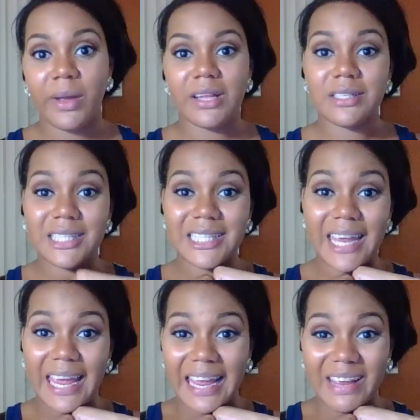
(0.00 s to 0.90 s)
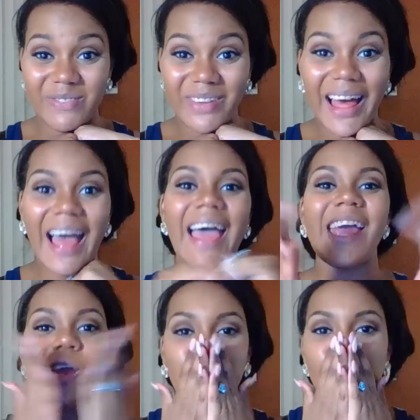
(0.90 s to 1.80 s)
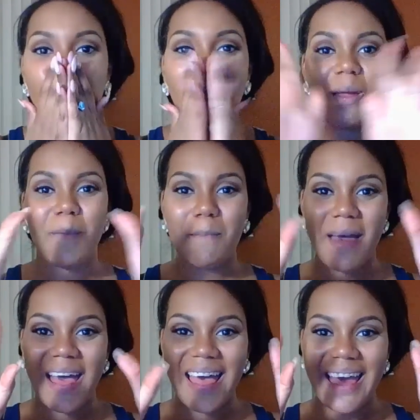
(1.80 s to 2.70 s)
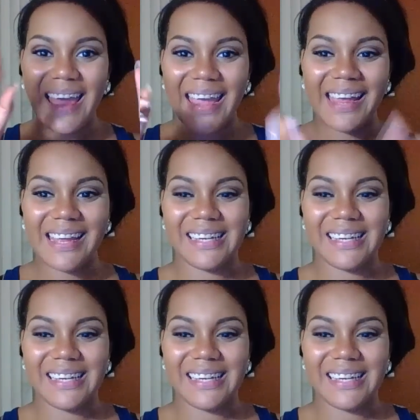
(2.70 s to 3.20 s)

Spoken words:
and stay fly. Bye.